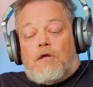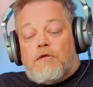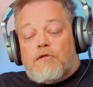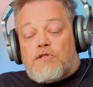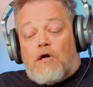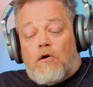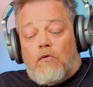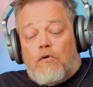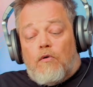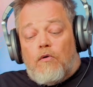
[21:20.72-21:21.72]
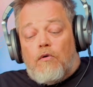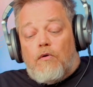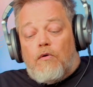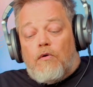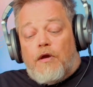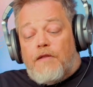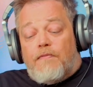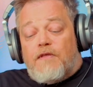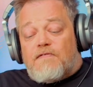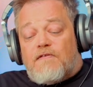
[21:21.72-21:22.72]
So, and
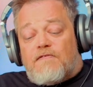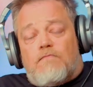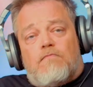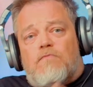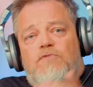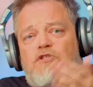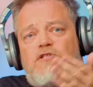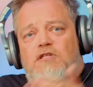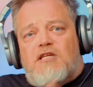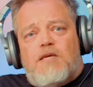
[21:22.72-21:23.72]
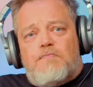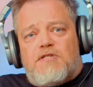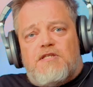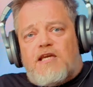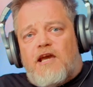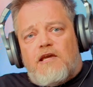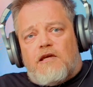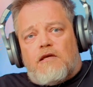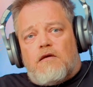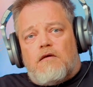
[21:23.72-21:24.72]
this is just keeps
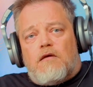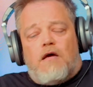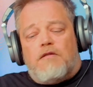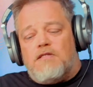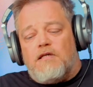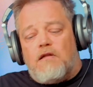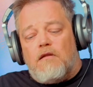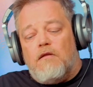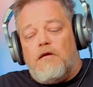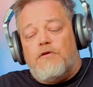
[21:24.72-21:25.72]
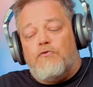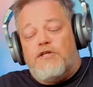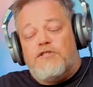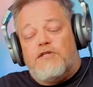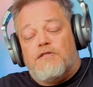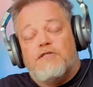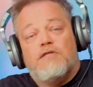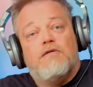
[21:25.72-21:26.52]
decaying until it reaches